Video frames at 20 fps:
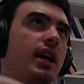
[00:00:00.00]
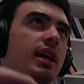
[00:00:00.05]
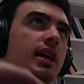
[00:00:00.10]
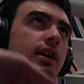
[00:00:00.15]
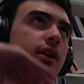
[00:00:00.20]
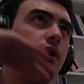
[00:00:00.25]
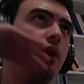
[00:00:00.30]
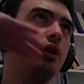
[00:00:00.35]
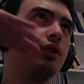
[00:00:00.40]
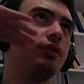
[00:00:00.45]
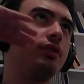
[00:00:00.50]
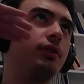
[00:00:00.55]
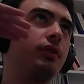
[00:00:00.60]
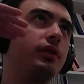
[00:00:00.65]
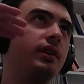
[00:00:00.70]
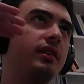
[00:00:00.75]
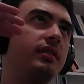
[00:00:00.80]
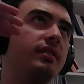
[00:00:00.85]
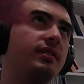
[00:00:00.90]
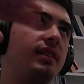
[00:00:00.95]
He goes
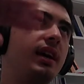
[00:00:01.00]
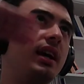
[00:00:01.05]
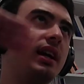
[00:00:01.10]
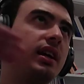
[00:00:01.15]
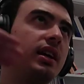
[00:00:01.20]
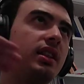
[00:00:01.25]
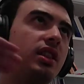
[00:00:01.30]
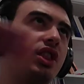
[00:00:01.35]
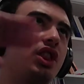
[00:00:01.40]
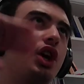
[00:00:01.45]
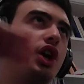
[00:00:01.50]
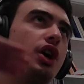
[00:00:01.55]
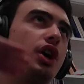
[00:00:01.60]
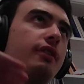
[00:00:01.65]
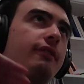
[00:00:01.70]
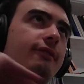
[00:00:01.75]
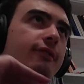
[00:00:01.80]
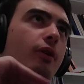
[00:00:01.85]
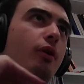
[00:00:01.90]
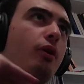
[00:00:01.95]
for the second,
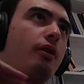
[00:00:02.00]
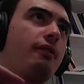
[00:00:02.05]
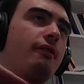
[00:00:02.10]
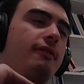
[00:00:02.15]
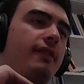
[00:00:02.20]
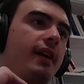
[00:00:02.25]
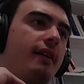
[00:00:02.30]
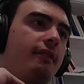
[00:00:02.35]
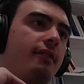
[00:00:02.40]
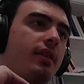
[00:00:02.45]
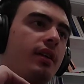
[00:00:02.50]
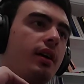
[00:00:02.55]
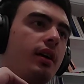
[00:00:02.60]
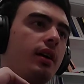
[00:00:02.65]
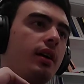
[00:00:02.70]
third, fourth, fifth.